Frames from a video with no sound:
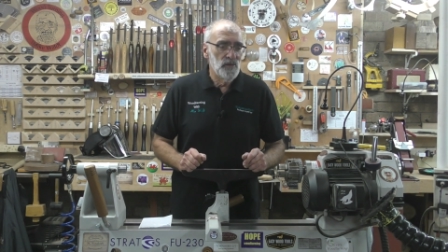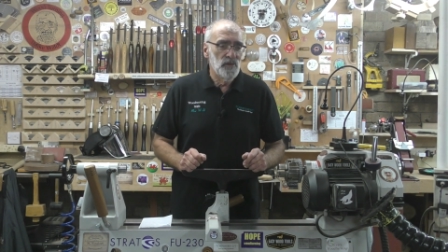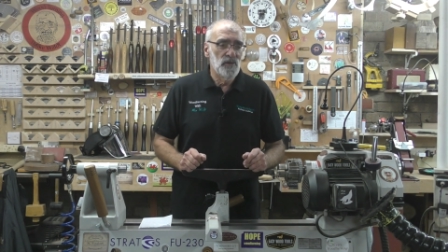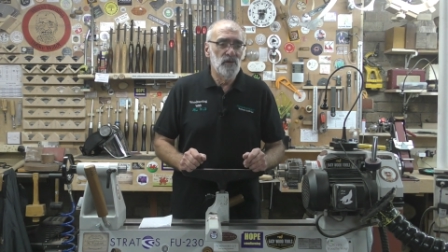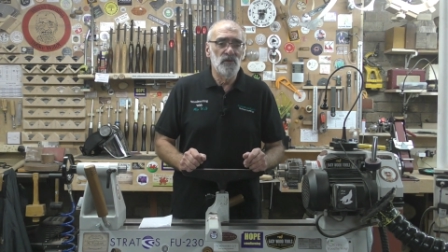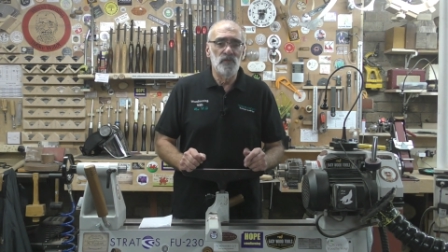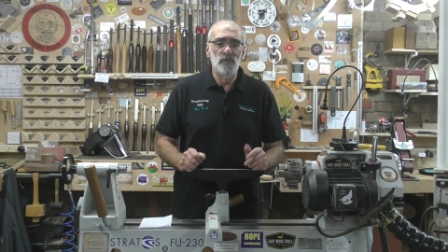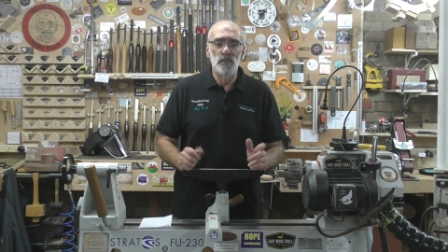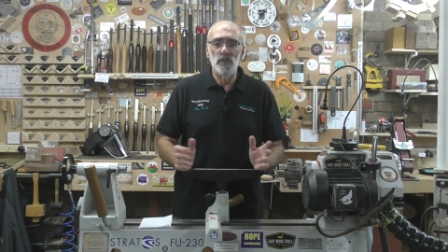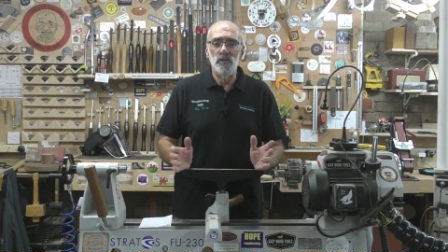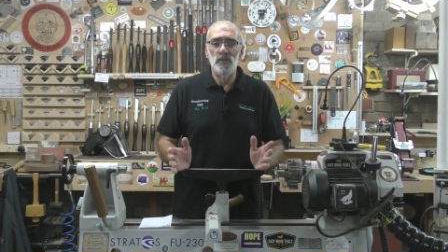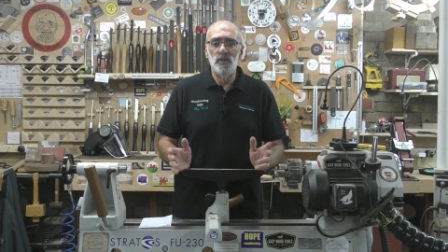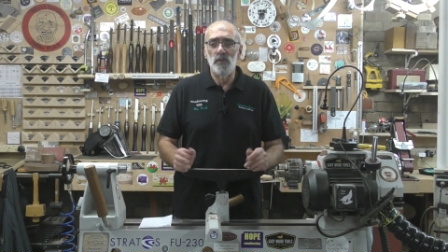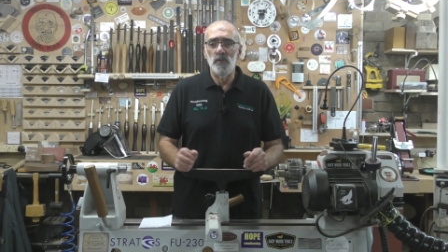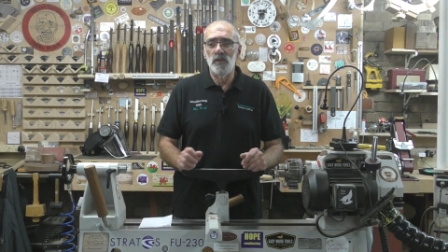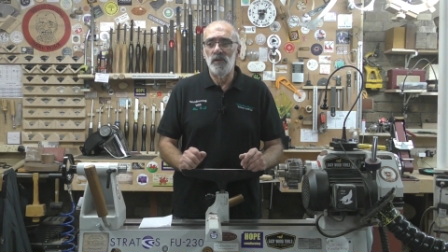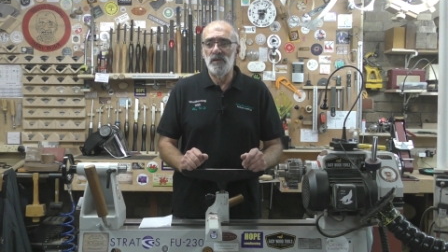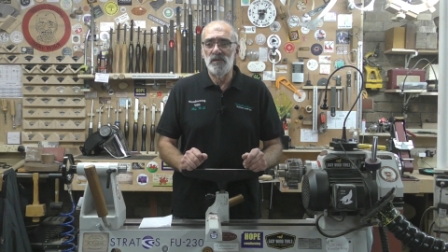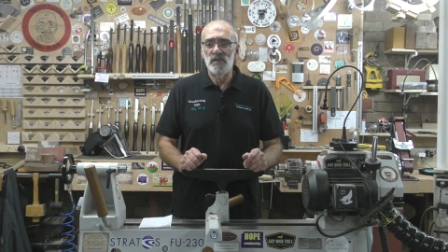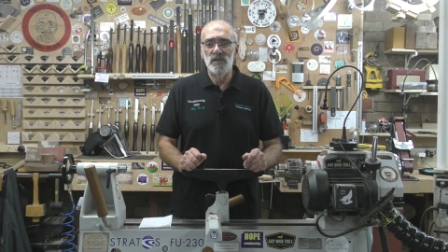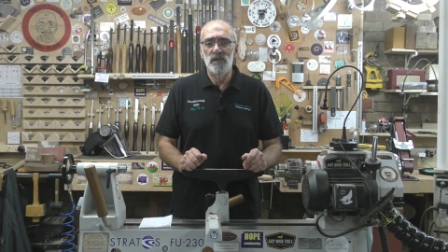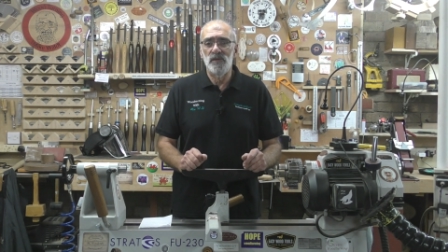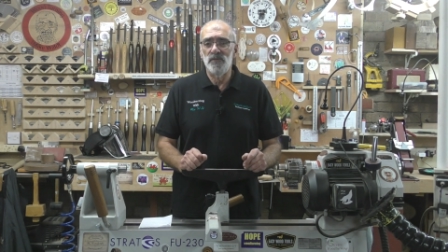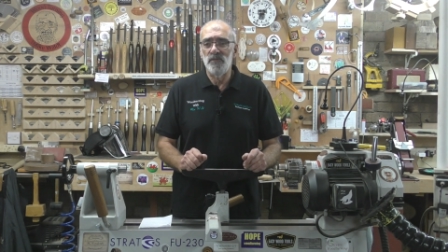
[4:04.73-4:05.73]
and I've been doing
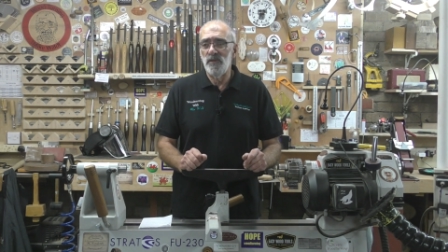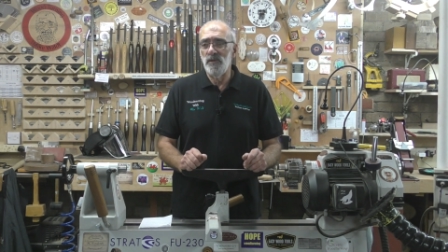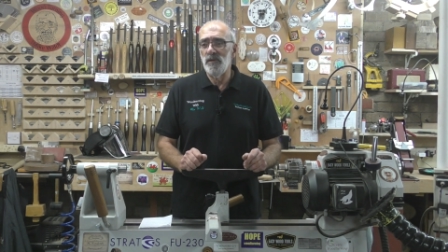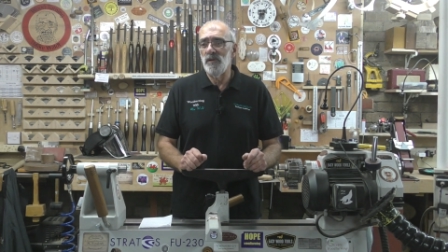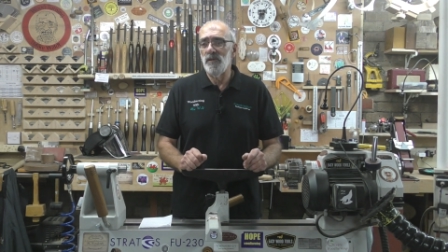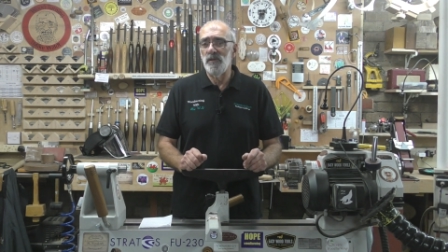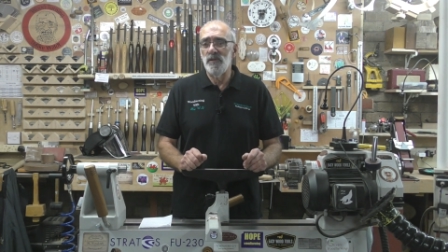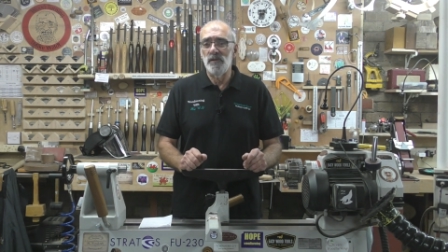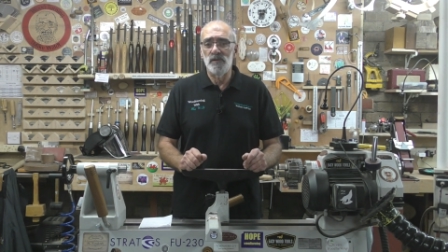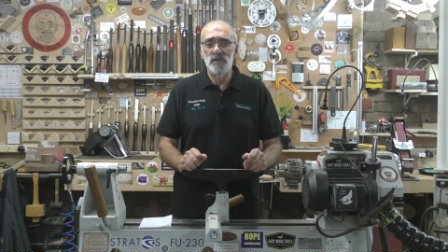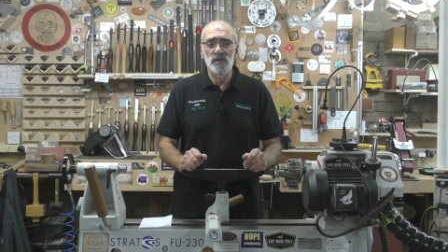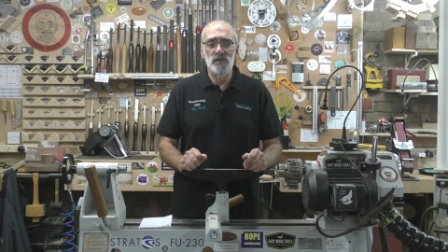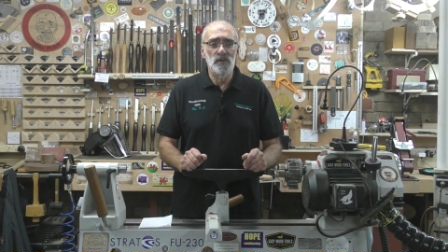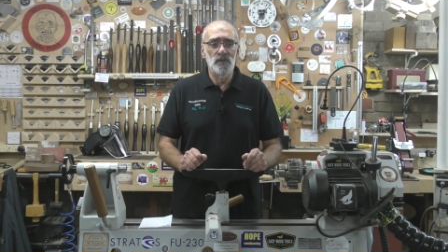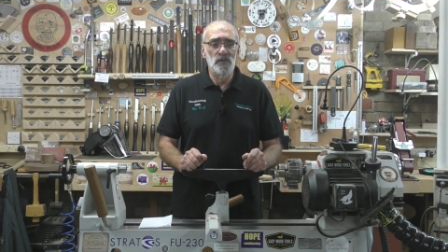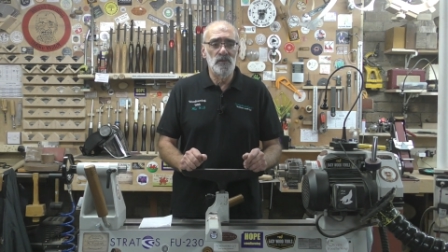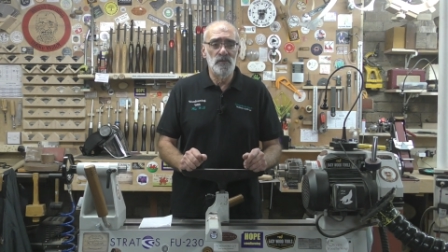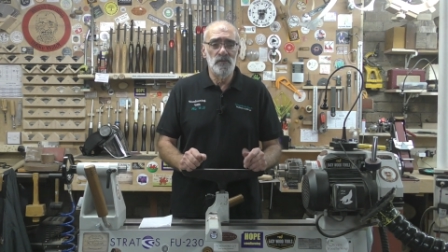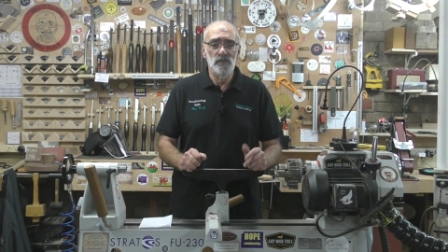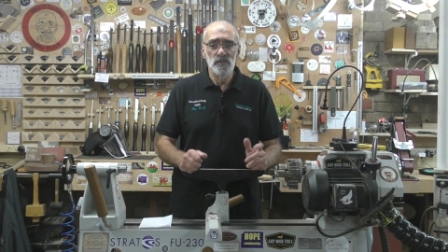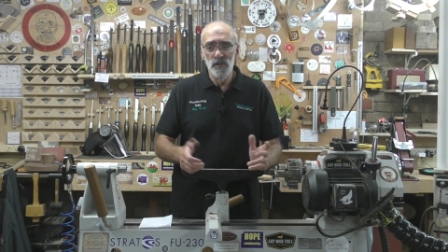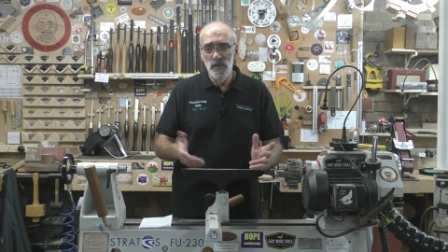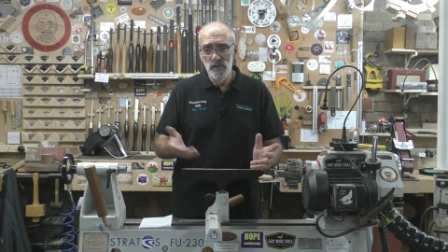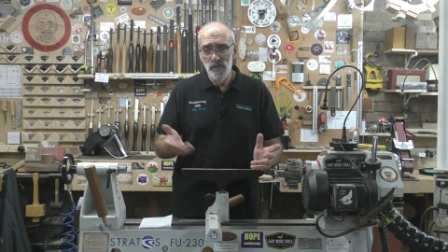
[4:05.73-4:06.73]
it seven years
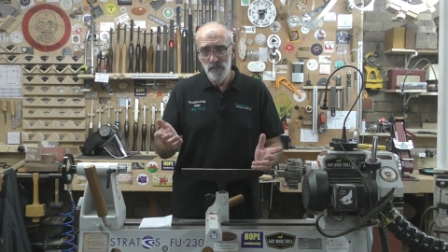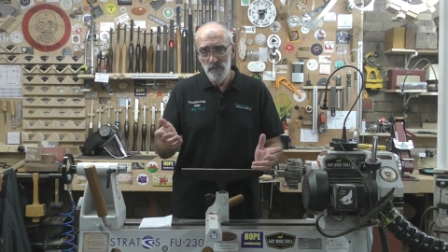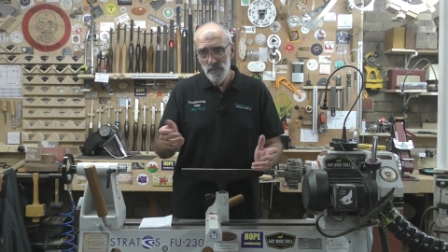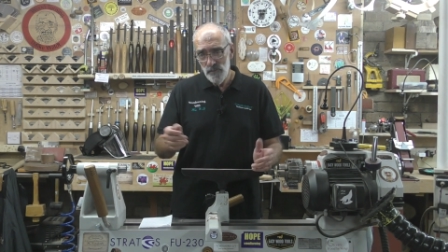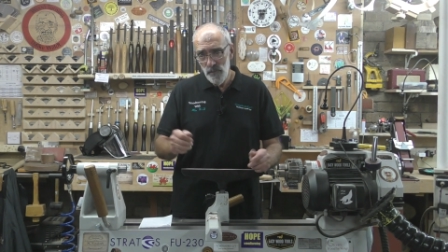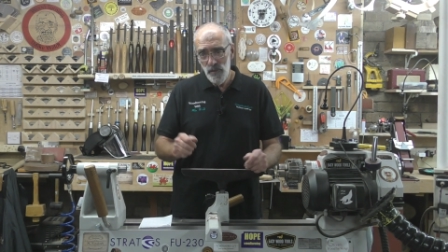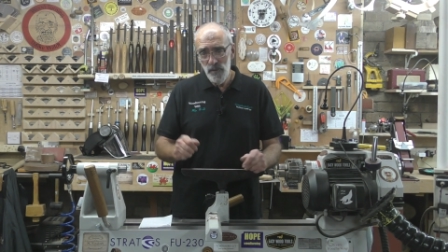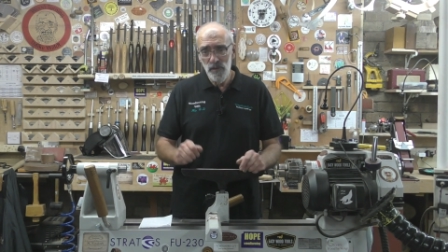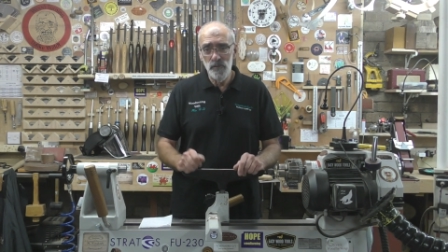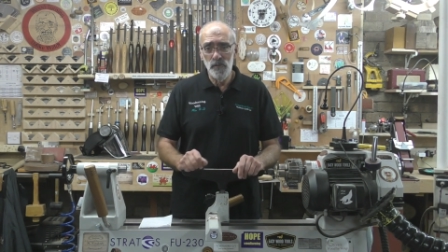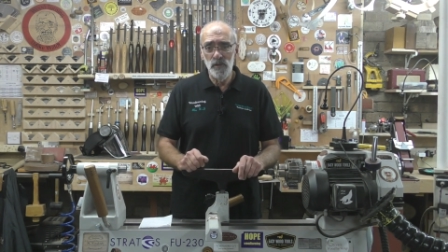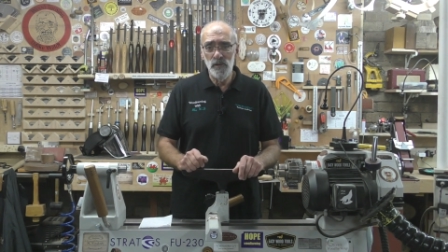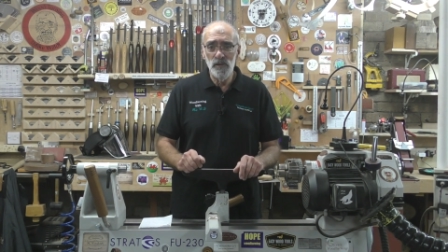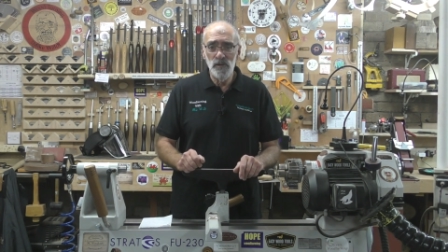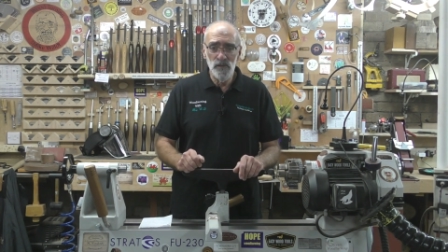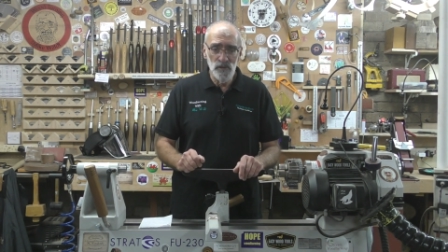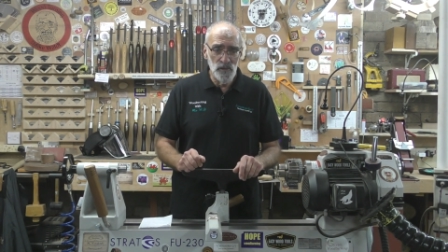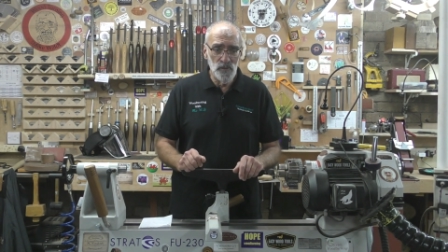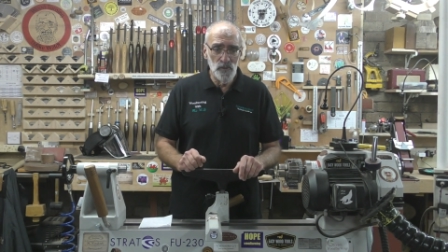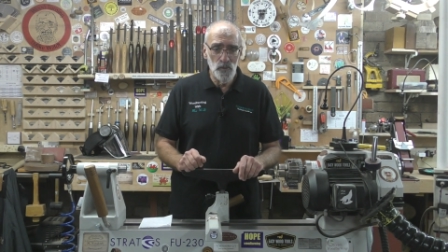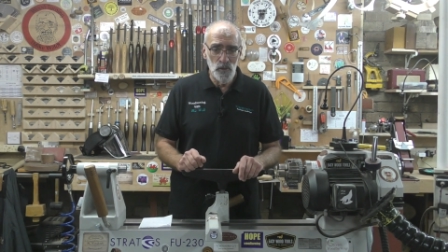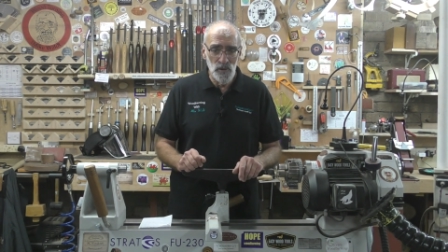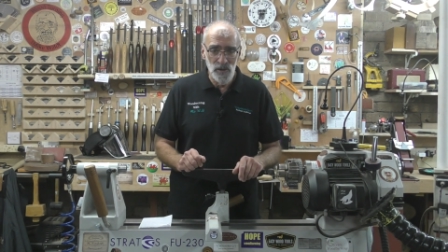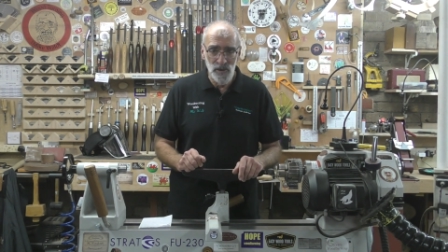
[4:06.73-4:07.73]
so you know maybe
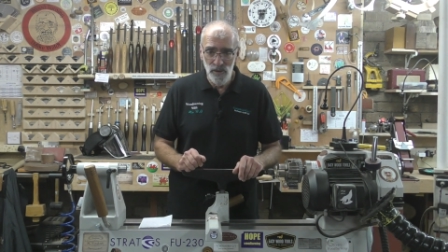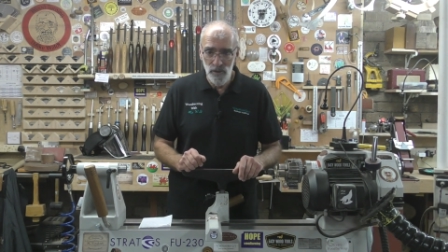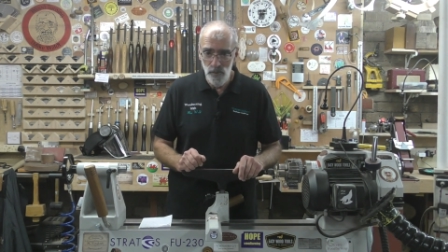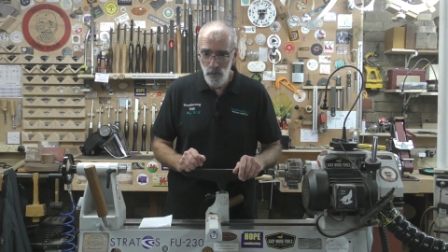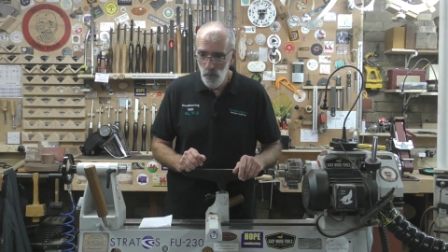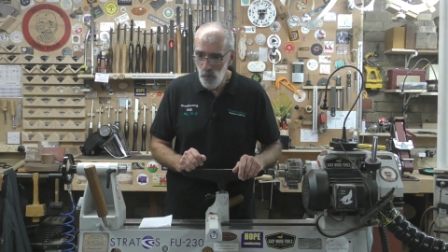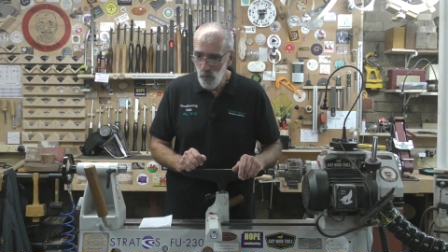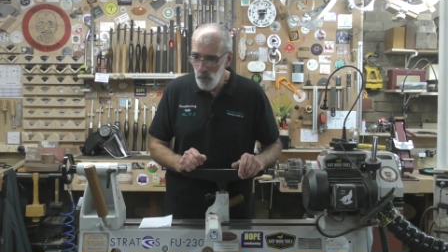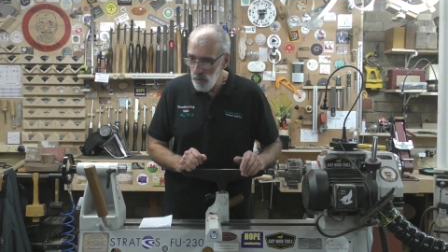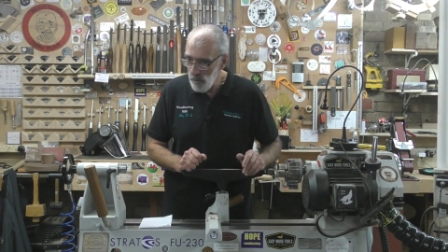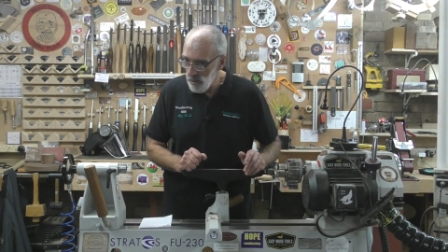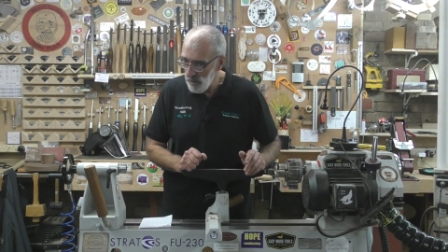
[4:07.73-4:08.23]
it will happen